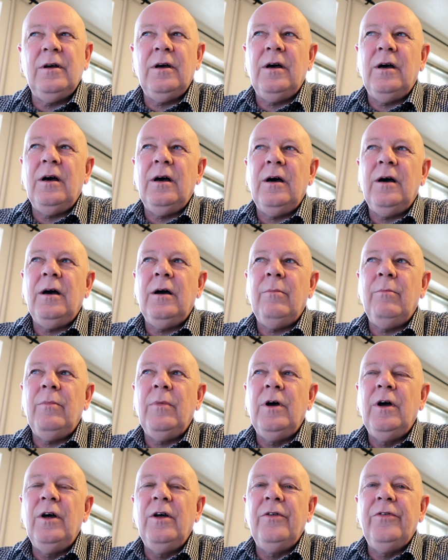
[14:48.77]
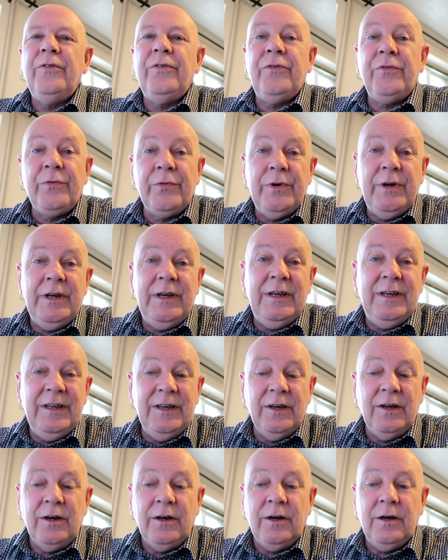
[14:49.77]

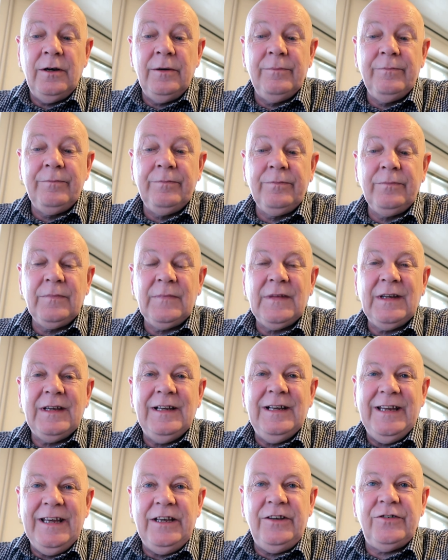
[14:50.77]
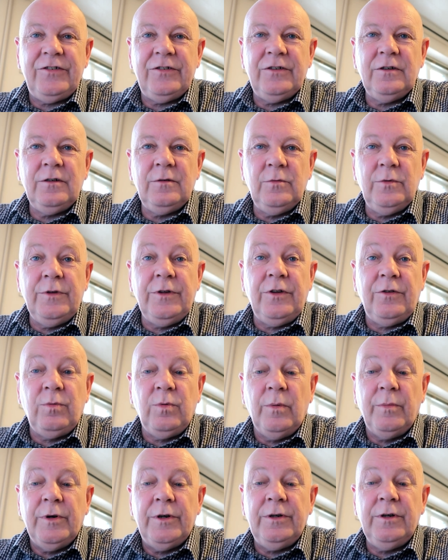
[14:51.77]
3-year lease with this
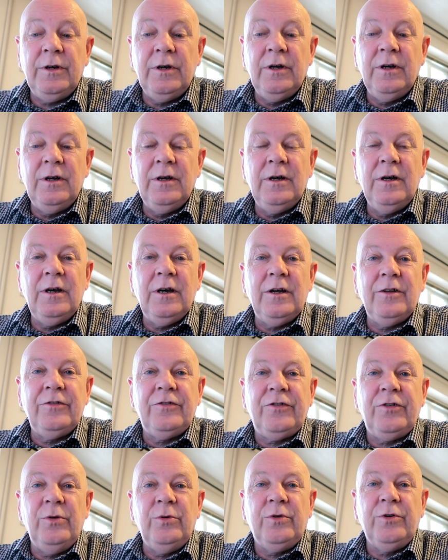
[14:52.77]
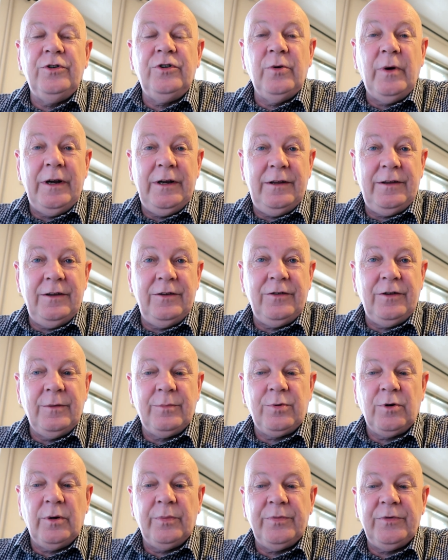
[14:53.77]
woman, and Sue could do anything to the
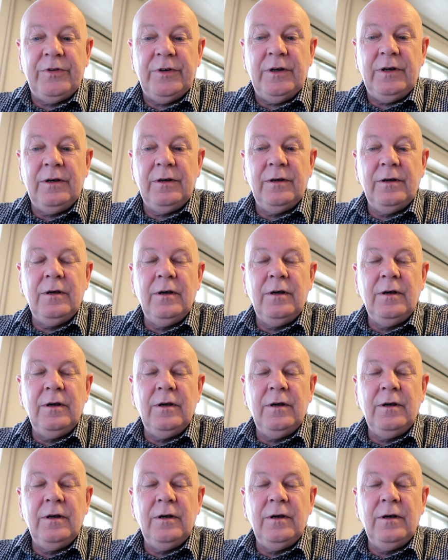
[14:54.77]
property,